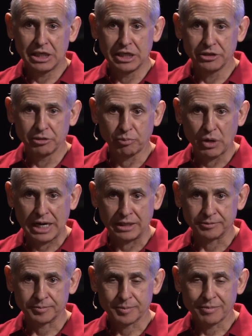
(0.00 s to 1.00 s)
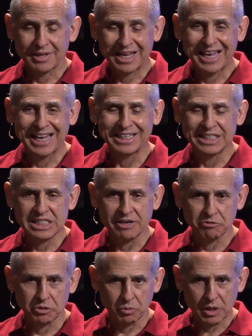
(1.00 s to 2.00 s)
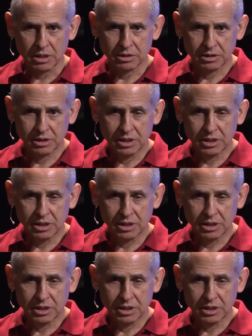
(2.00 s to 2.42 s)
in the brain, and it's everywhere.